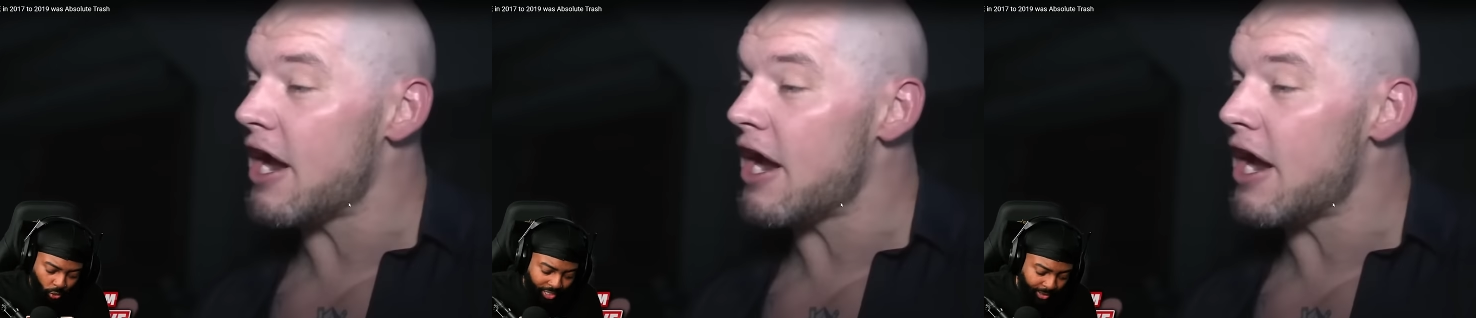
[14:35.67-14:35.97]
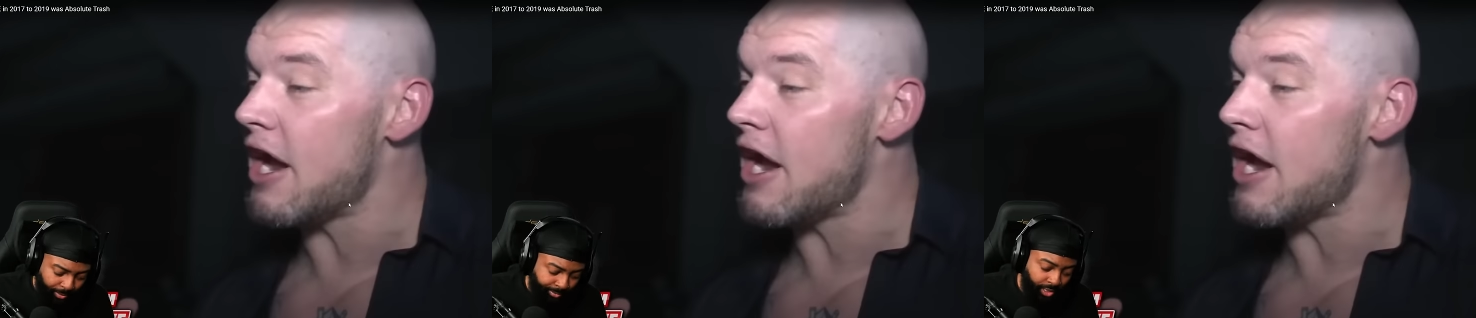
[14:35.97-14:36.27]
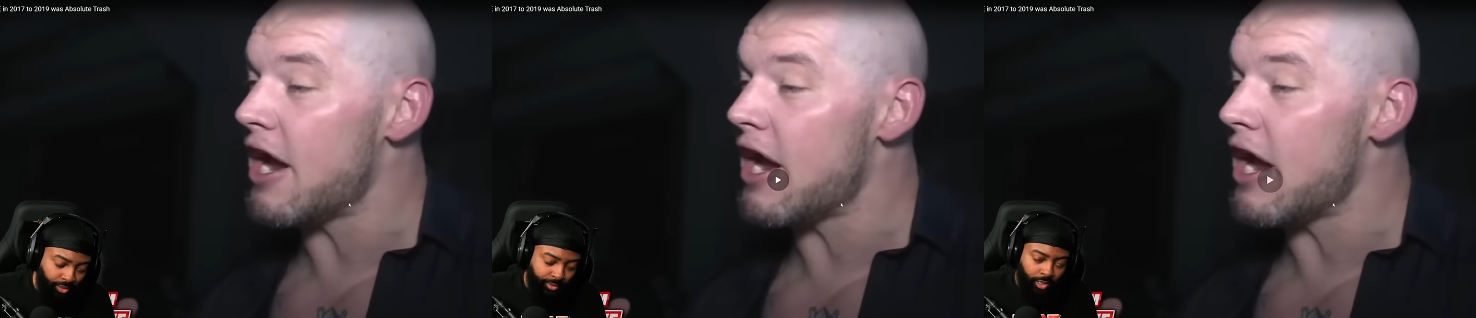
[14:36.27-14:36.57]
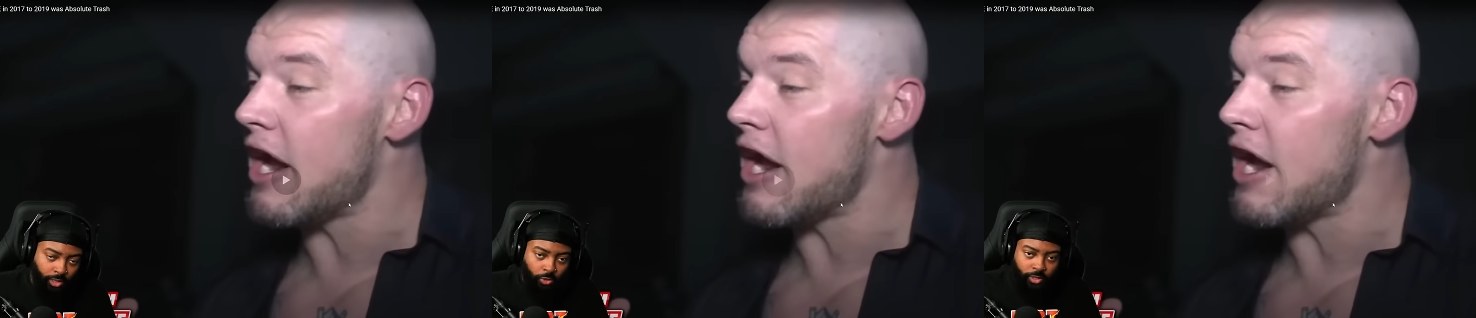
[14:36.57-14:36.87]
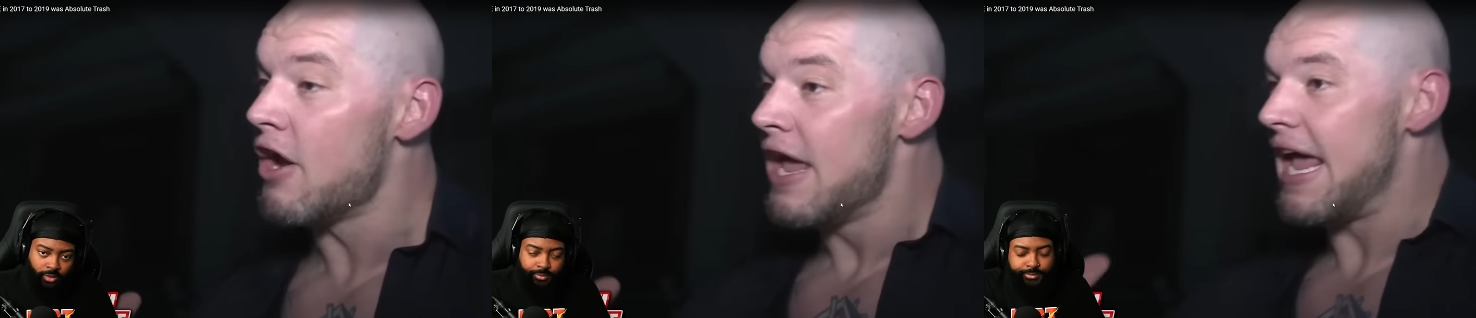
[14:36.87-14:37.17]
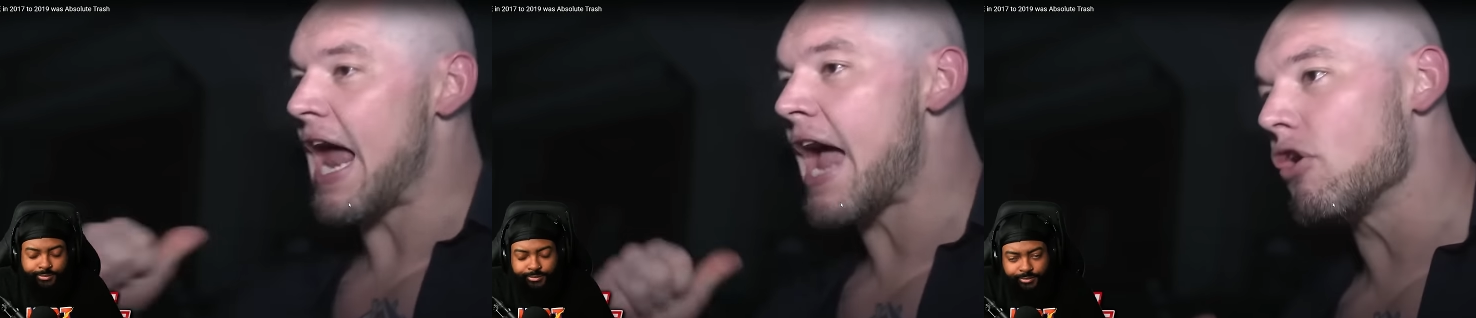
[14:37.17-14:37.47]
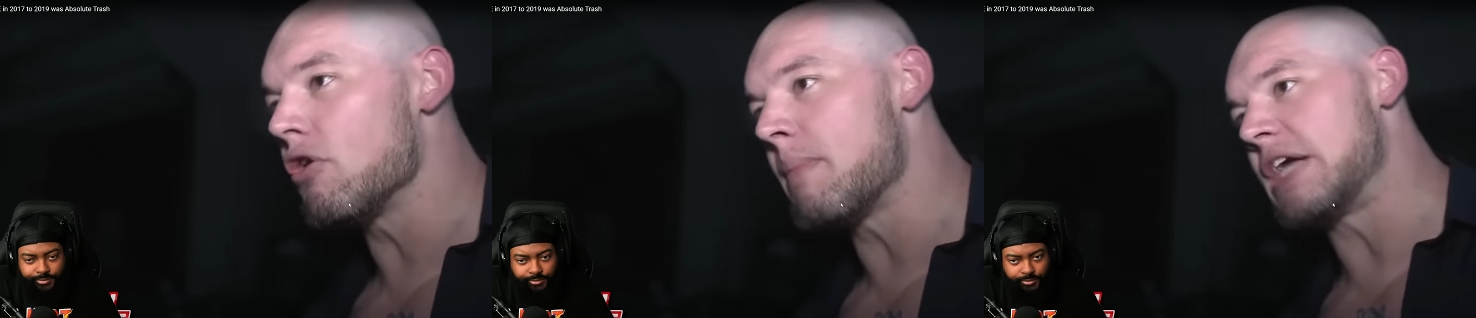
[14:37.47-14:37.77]
Speaker 1: him. He was
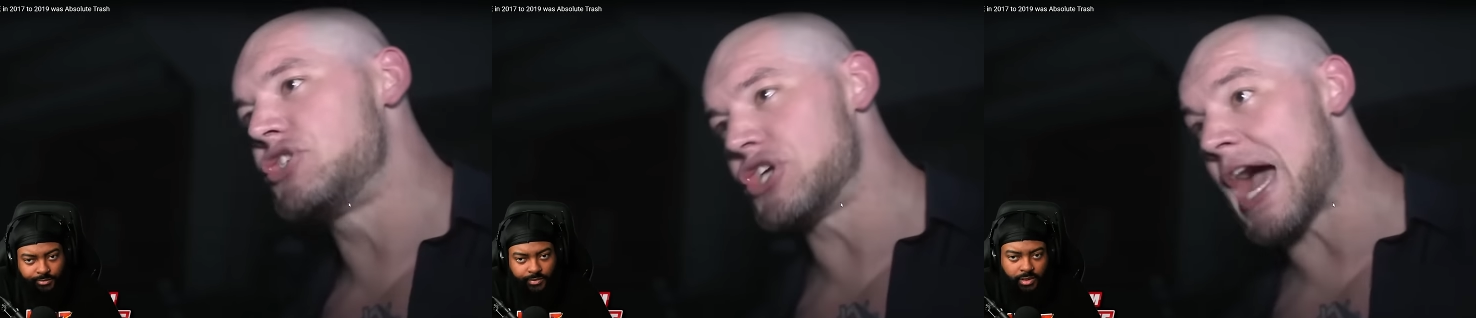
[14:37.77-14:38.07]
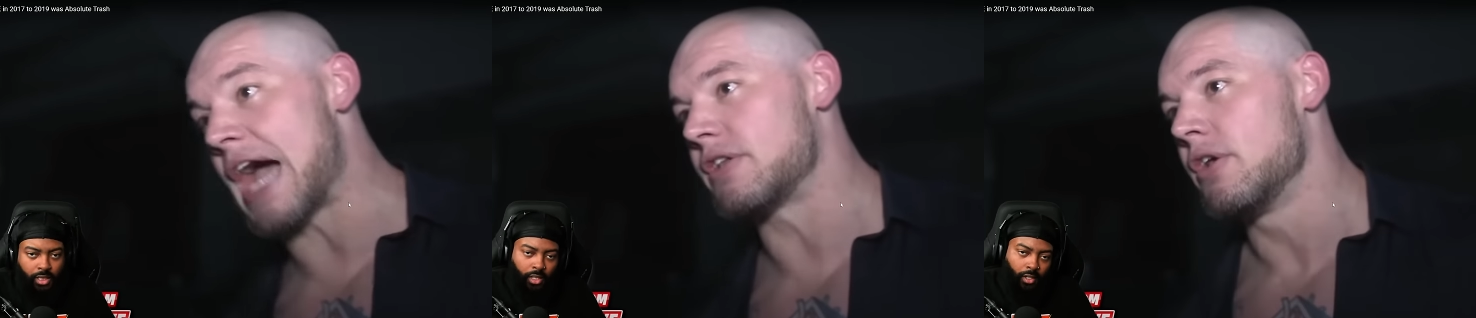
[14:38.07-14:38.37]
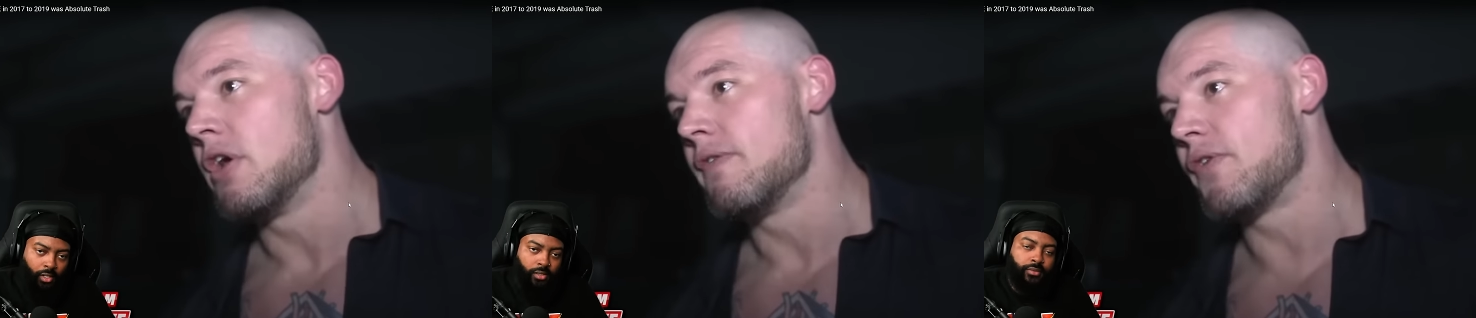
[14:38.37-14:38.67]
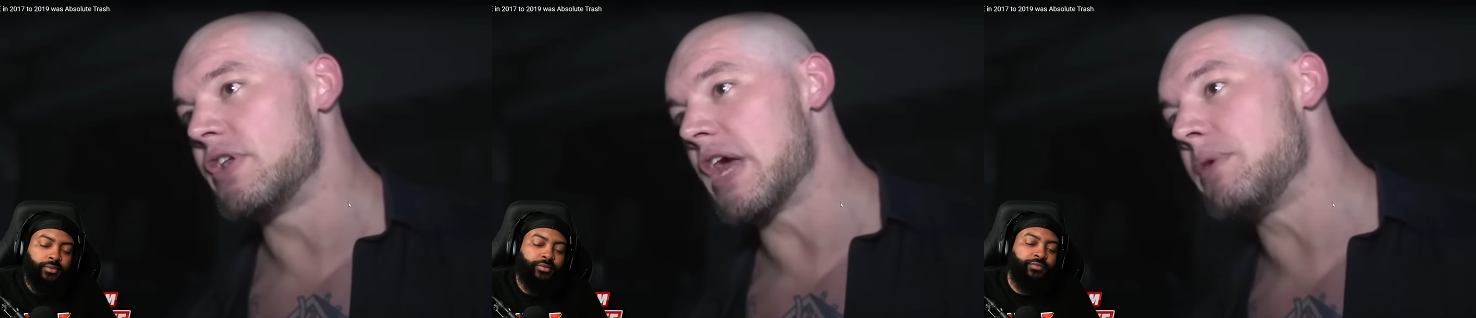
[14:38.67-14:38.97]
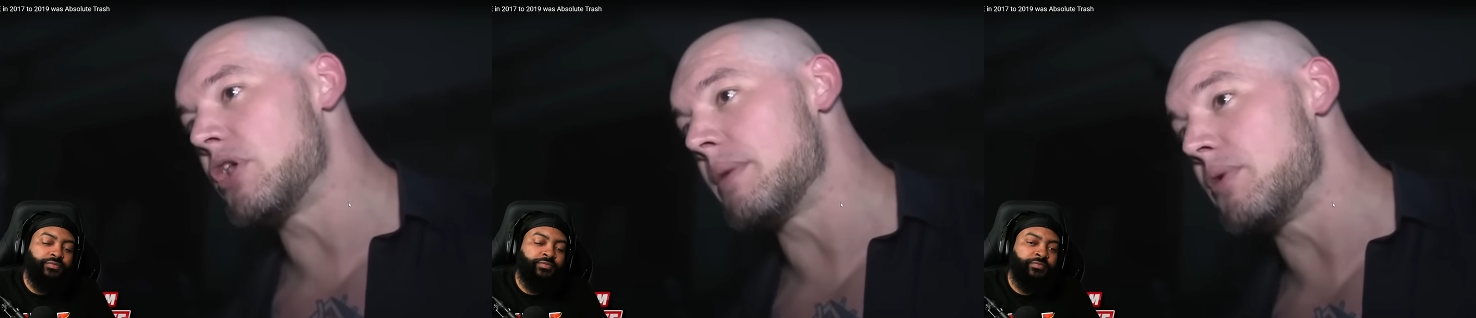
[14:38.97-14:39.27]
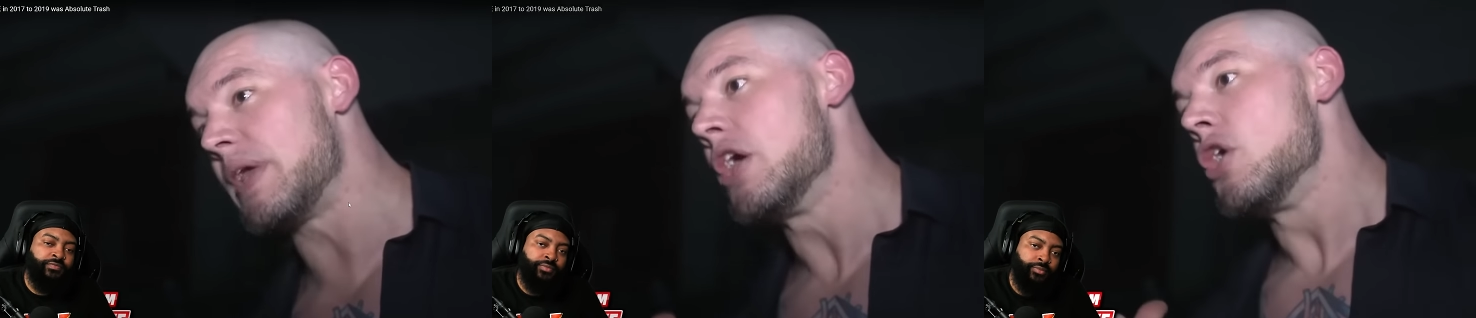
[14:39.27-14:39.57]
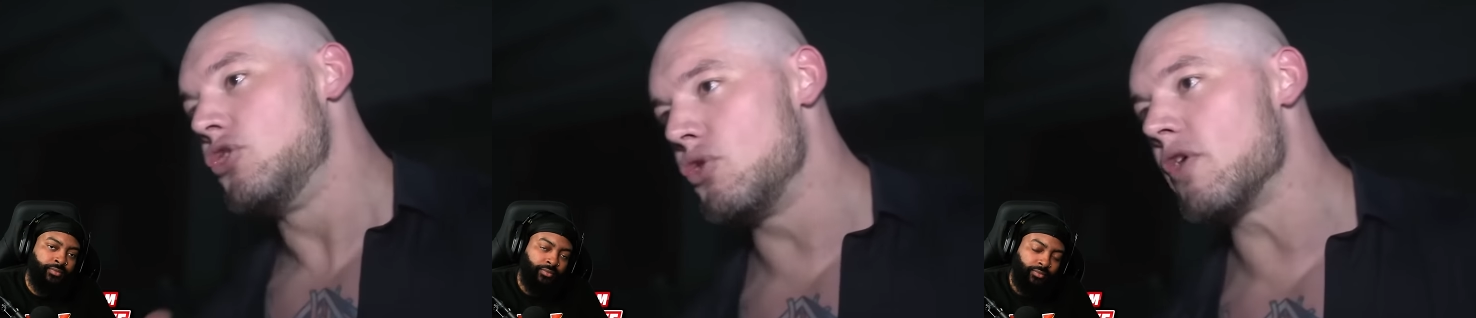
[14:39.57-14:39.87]
just total crap. He even
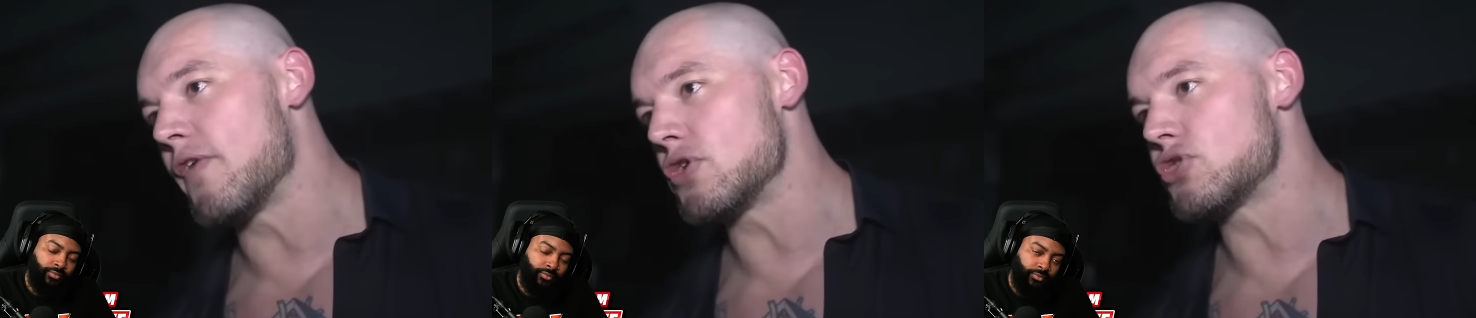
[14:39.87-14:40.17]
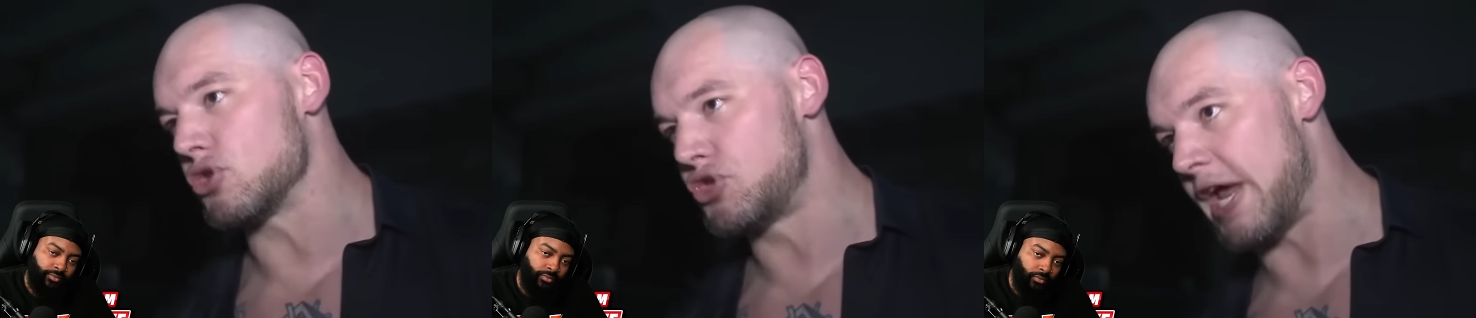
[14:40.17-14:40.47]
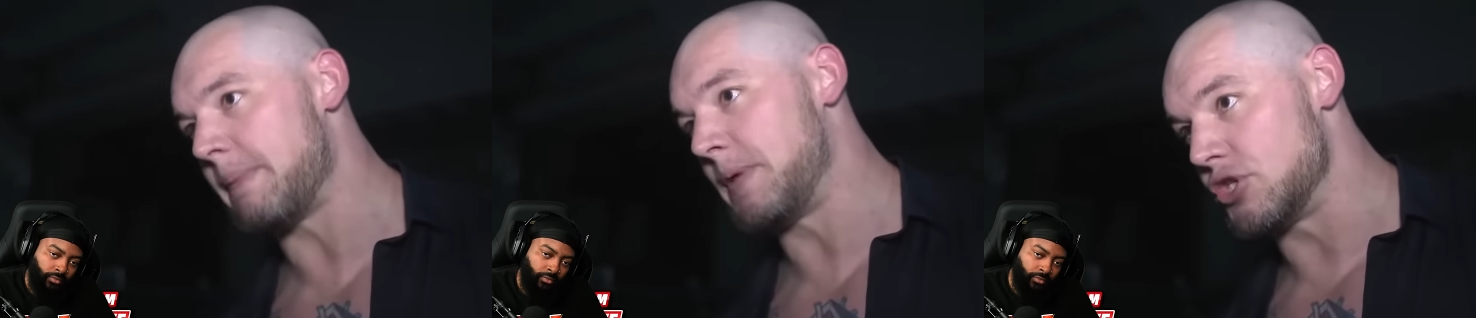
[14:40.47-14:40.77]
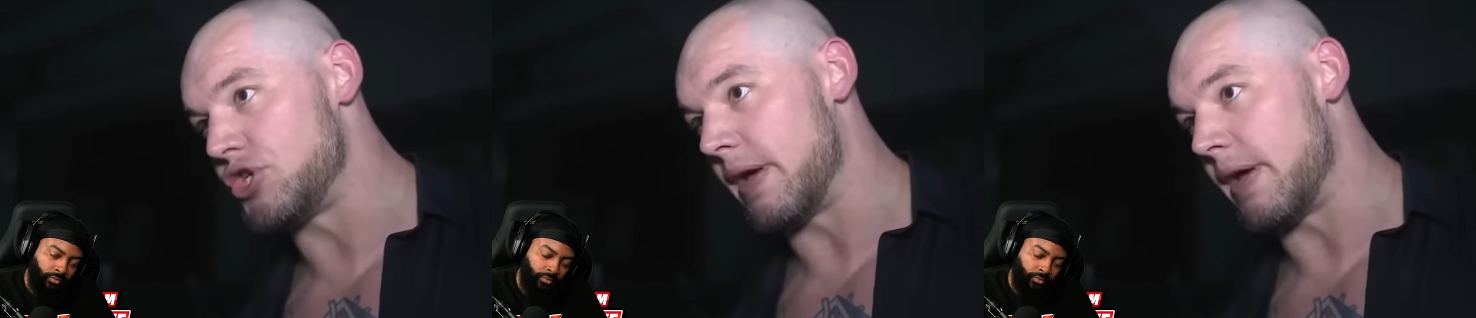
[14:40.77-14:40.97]
got placed in a feud with